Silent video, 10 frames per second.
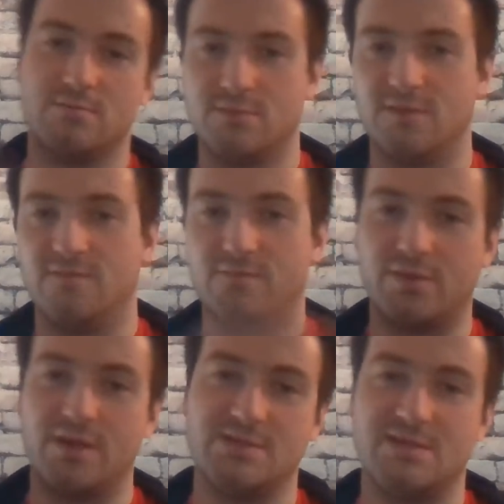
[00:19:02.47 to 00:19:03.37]
the
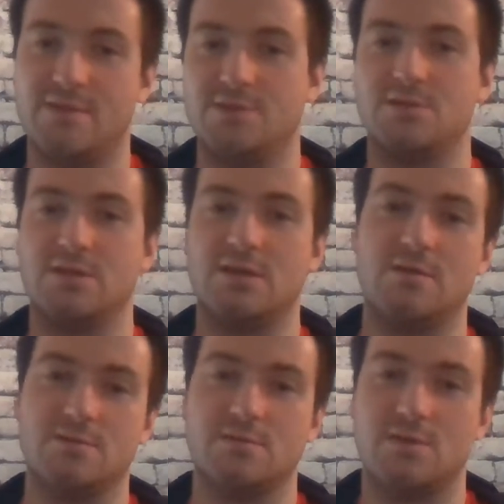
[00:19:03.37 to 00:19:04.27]
plays that I'm mentioning
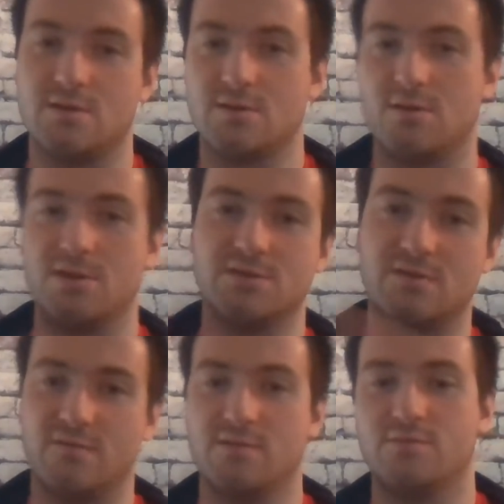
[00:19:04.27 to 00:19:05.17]
here do not cross
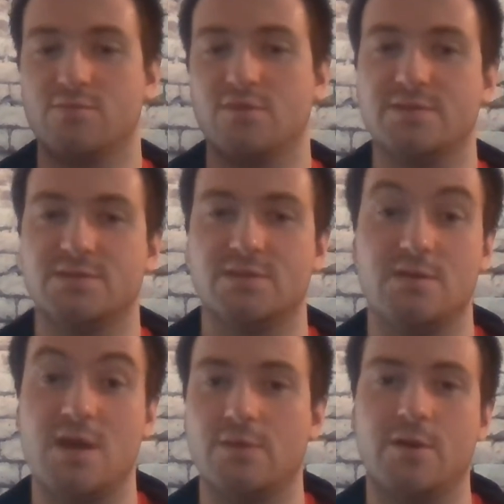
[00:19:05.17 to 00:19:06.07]
over previously.
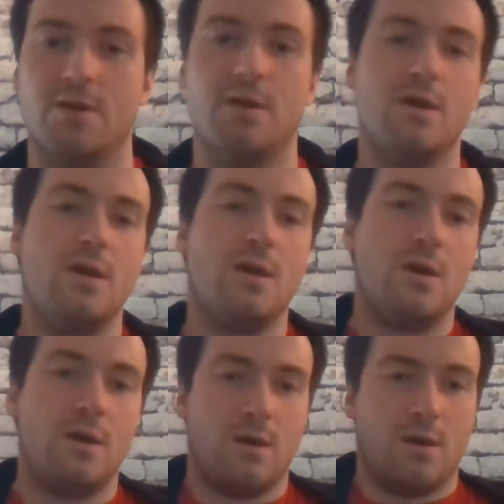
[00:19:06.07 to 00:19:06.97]
Anyway,
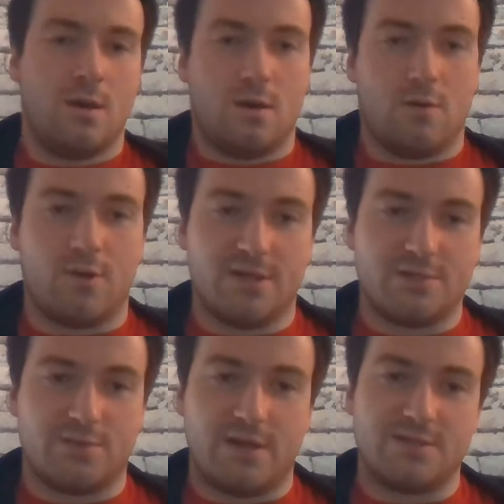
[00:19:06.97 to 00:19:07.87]
what
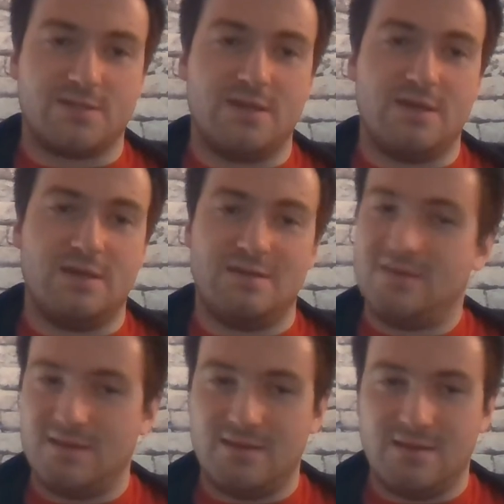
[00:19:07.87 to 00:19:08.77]
else?
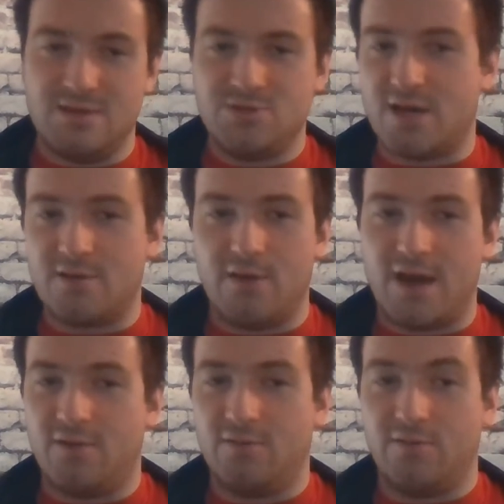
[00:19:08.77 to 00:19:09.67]
In general,
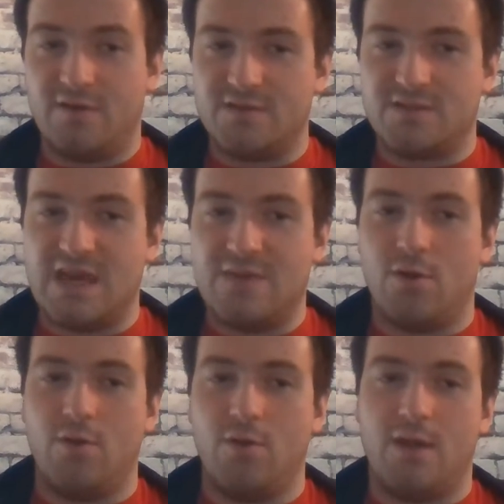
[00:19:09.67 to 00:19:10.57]
I don't love this game a
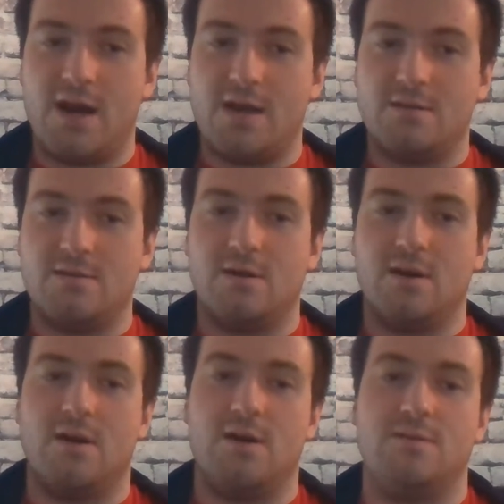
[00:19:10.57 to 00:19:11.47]
whole lot.
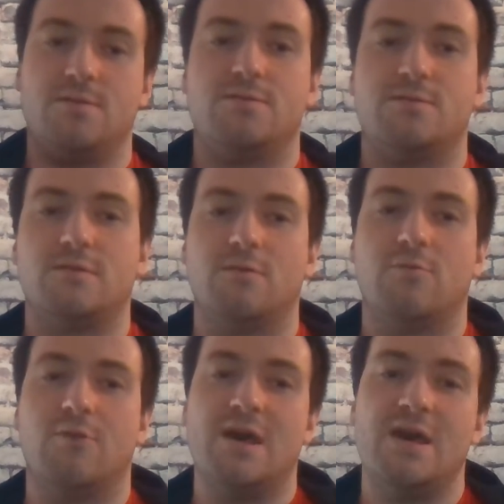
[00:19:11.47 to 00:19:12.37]
The
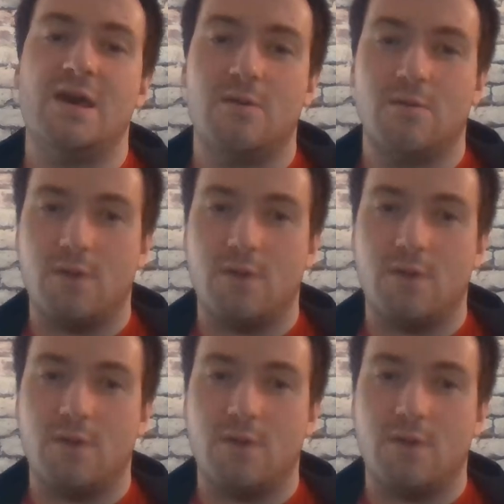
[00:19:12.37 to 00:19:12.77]
way